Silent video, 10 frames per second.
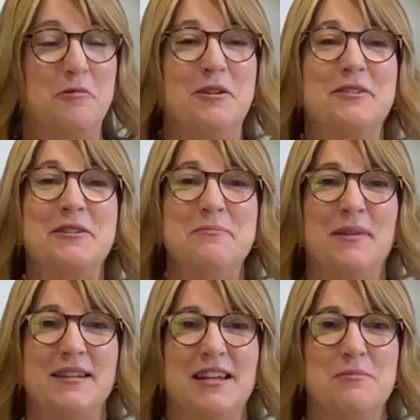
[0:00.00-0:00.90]
Welcome,
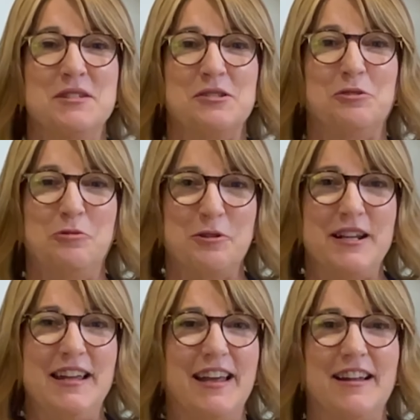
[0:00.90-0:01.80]
my name is
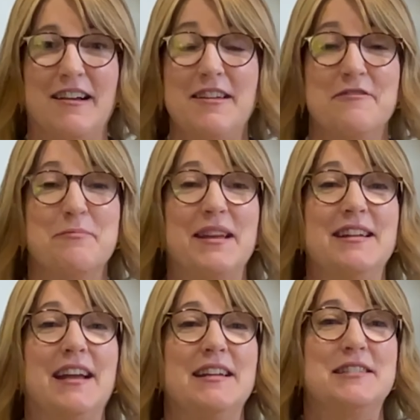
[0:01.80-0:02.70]
Lori, and I have
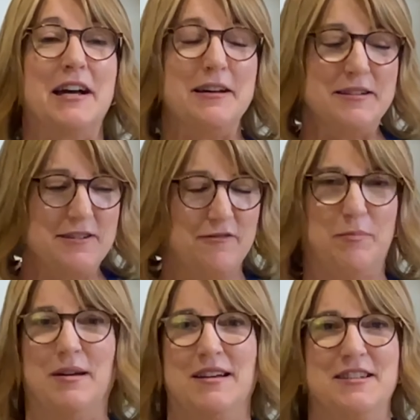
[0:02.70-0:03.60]
made a ton of
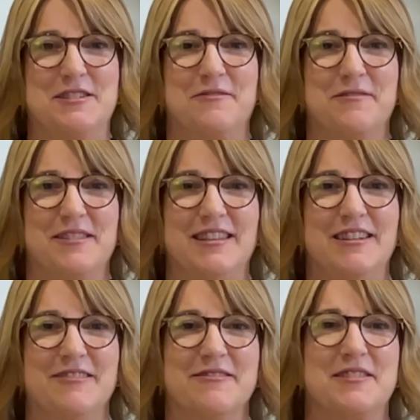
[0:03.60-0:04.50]
pies over the
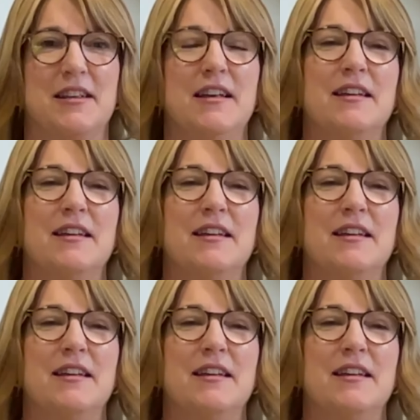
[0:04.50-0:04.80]
years.